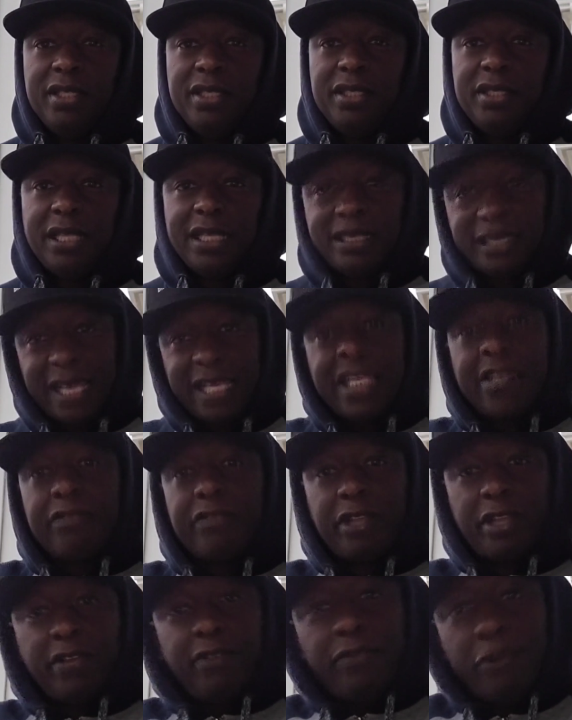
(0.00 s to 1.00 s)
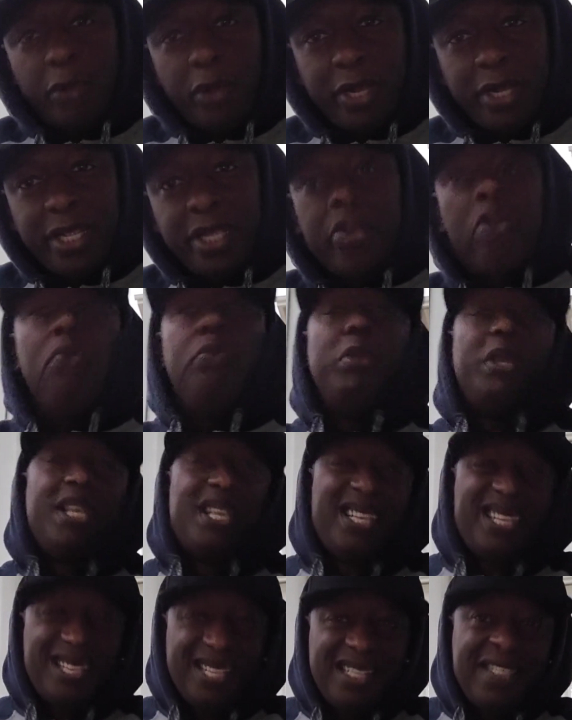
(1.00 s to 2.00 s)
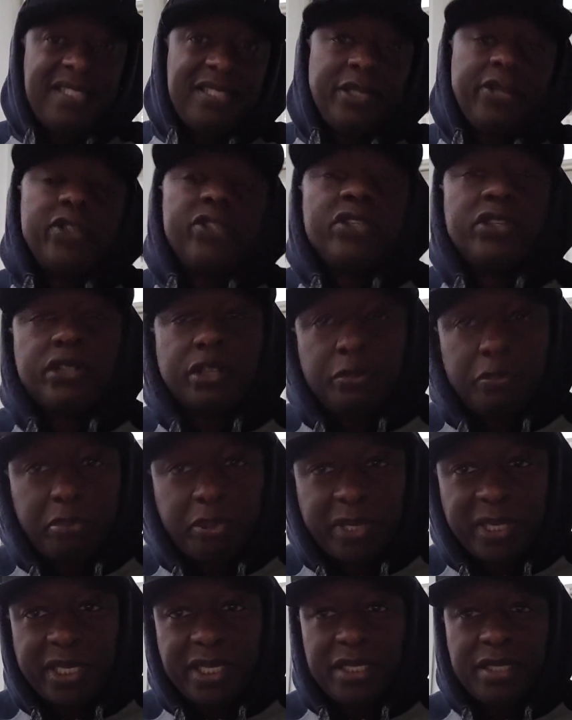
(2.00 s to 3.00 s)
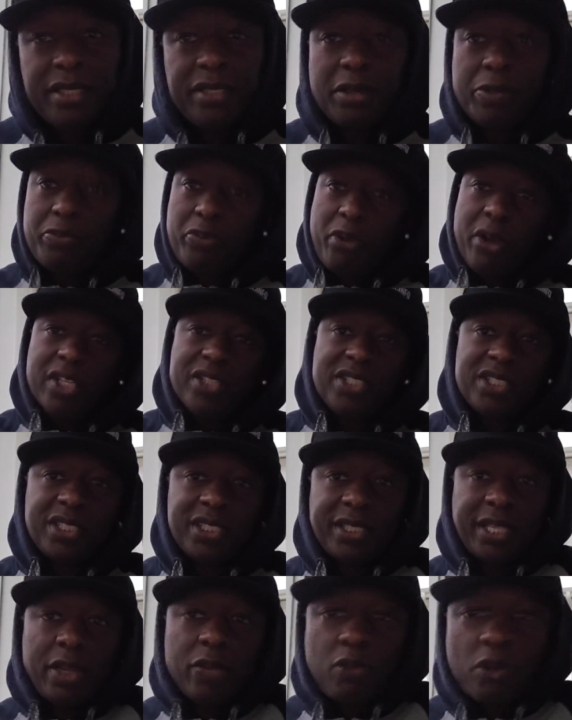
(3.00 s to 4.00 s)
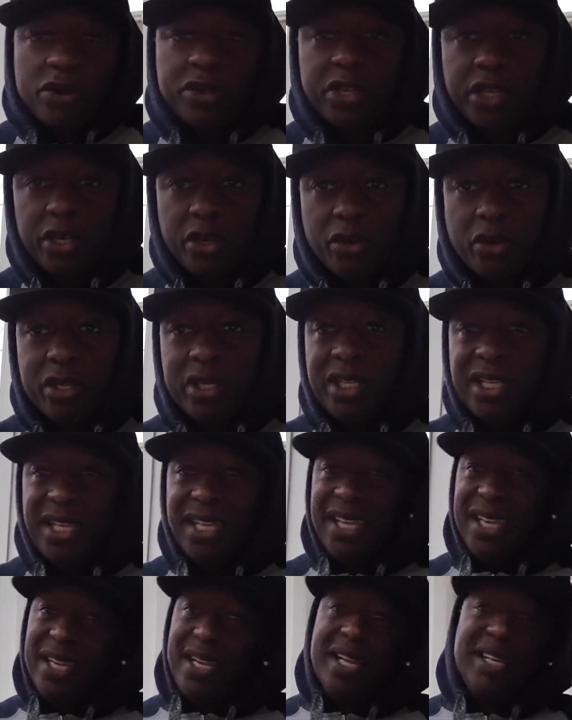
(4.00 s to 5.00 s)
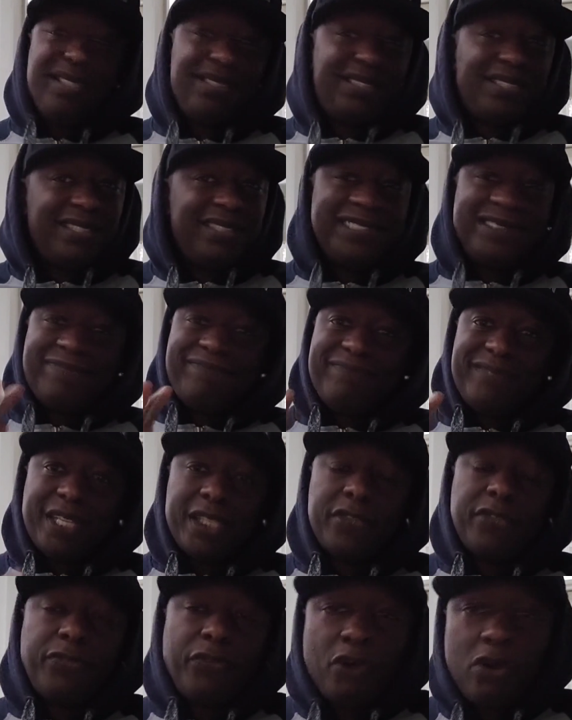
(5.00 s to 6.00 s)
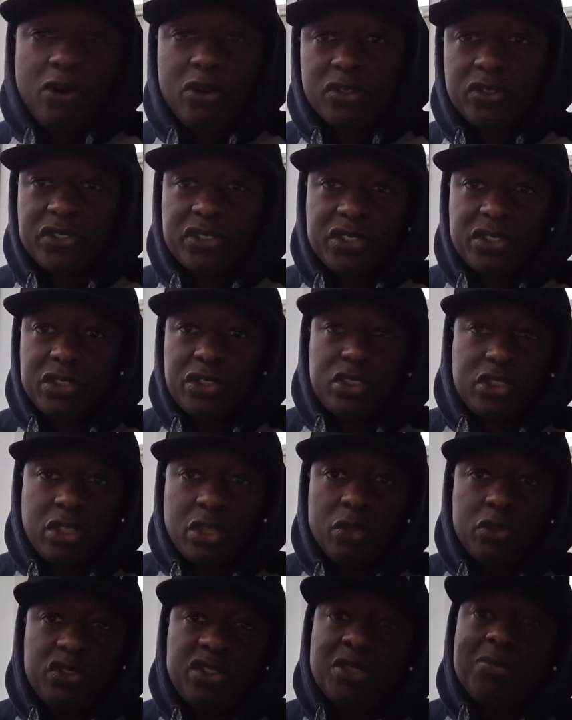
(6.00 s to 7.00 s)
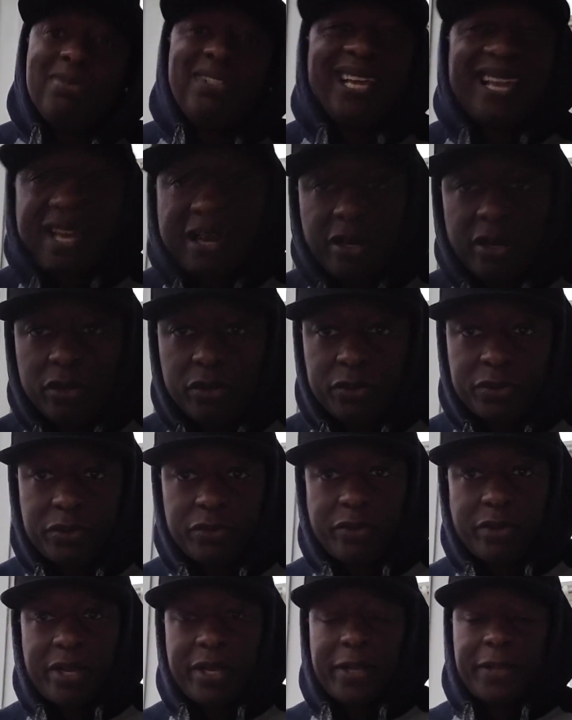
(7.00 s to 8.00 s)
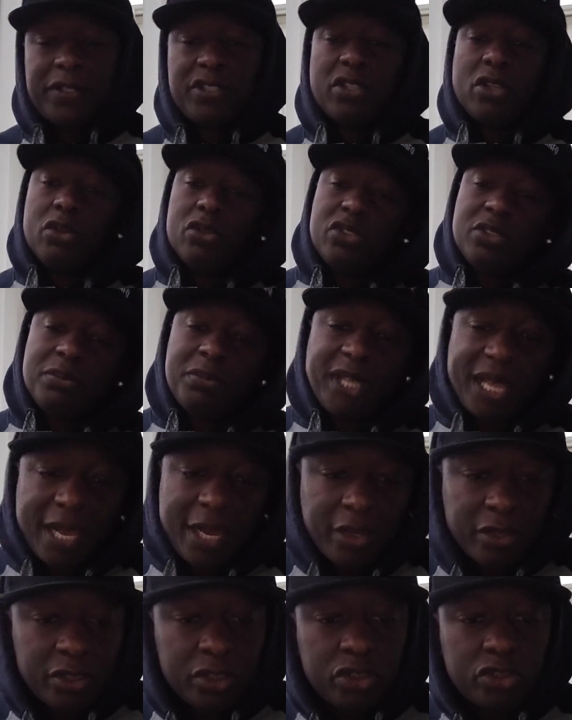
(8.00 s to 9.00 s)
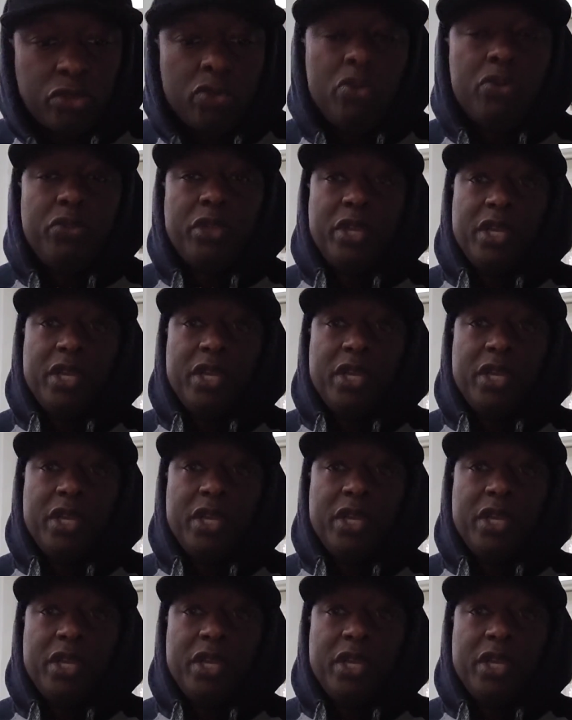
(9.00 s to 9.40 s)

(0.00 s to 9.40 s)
They think if they avoid it, it'll be easier to complete the project that they're working on. In essence, that's false. It slows them down, right? It slows them down. The truth